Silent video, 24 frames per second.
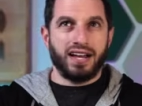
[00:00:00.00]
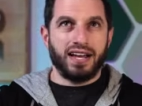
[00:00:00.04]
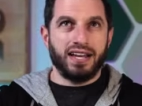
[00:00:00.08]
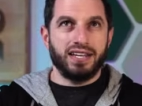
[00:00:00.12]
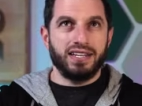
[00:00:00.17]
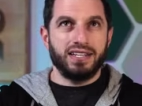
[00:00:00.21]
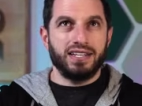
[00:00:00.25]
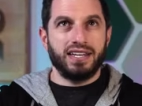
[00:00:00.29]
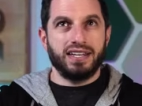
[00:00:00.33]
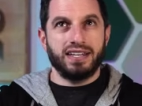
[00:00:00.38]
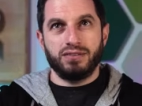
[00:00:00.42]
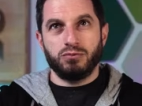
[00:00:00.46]

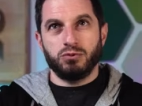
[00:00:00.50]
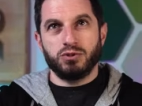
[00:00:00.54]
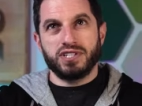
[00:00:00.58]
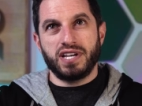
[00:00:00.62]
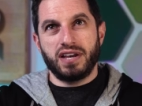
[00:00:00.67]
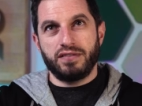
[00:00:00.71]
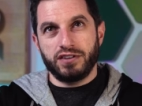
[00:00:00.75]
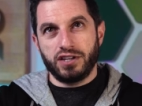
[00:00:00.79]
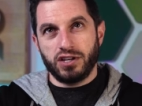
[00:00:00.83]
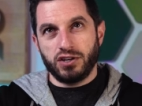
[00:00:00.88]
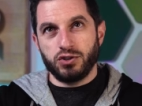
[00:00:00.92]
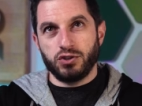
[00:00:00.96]
I was
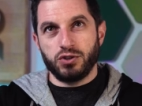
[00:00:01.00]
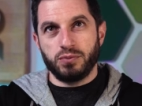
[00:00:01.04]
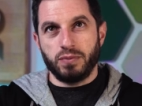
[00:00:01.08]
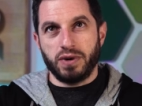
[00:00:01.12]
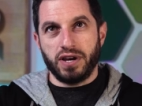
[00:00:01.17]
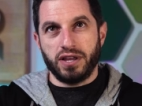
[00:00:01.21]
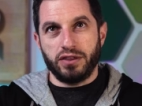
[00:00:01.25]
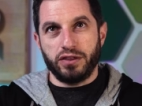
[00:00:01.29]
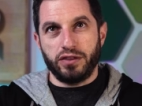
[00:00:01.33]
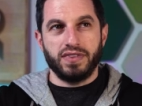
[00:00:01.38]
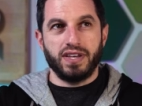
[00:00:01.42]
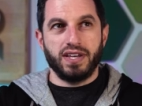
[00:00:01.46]
having a good
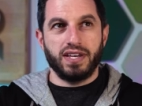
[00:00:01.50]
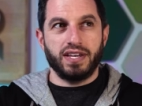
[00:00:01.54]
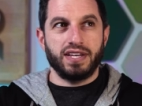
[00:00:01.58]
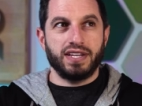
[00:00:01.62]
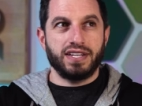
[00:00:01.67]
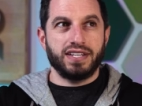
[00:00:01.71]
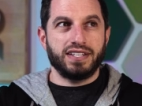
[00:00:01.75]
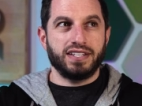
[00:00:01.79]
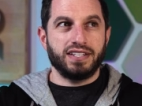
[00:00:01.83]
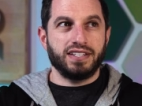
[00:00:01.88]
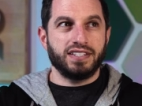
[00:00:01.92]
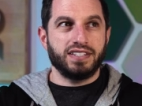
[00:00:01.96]
month
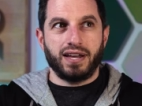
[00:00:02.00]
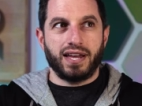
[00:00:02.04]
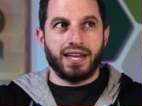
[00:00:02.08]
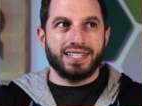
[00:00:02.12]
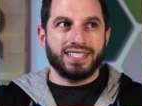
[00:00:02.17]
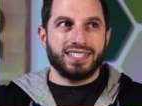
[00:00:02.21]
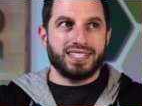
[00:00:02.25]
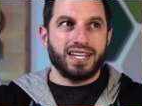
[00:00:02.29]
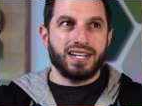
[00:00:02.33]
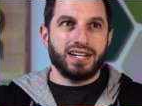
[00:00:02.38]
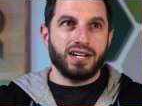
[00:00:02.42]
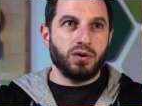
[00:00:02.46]
and I
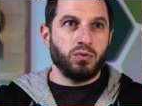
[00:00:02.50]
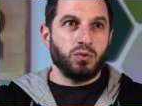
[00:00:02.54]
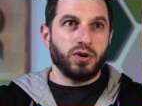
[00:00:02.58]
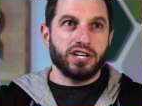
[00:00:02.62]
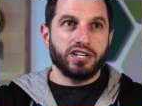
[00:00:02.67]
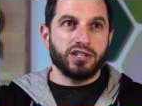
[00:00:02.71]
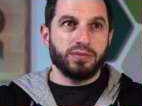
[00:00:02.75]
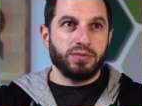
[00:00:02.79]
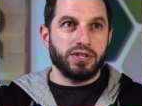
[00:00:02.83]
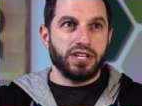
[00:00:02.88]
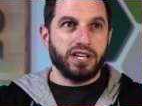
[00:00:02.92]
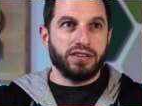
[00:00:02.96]
decided I
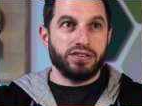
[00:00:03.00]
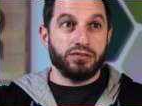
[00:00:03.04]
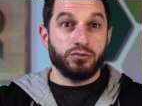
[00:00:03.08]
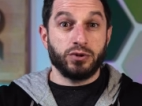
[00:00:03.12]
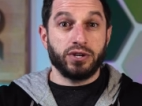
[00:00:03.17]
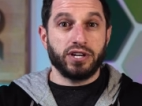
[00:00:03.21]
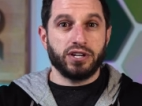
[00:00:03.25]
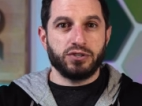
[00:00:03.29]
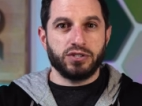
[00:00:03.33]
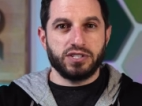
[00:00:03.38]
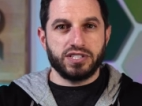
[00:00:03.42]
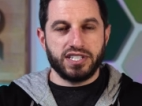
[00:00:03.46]
wanted to play
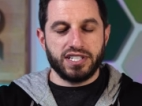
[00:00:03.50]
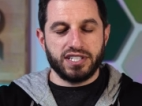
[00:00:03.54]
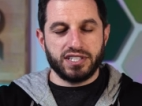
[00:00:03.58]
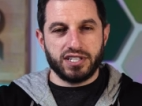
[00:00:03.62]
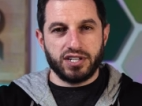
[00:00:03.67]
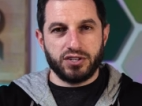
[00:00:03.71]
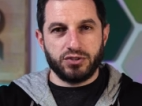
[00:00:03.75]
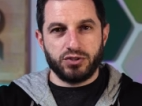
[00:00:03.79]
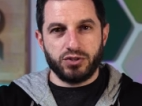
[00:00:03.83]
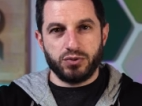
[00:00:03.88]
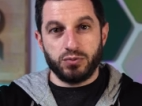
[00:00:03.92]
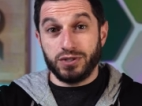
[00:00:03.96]
300,
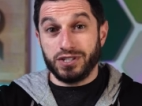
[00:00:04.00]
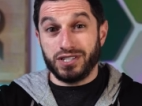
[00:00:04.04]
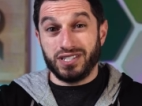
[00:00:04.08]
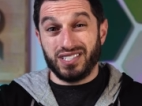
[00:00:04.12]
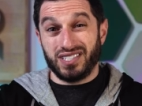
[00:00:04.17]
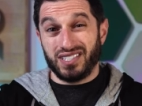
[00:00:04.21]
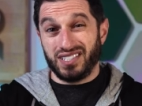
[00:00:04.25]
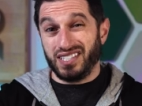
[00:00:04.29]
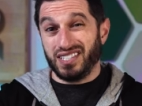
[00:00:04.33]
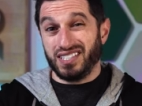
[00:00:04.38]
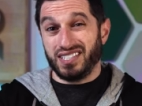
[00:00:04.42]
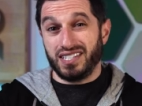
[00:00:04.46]
600, which is
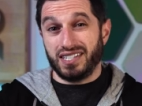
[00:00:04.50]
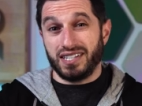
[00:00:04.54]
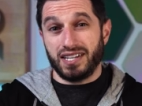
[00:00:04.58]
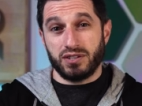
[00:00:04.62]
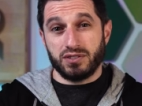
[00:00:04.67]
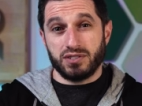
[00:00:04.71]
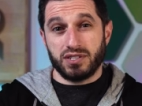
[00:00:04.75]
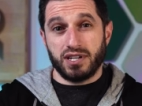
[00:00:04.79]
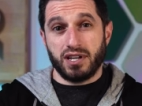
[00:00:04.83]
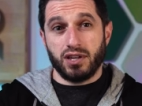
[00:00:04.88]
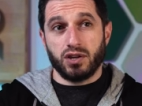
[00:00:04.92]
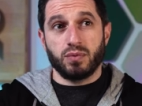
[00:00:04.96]

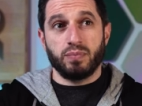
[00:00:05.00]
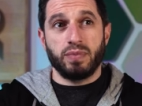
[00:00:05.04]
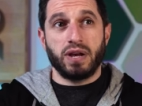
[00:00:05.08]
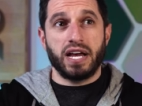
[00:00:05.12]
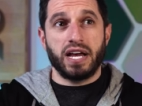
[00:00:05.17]
$60,000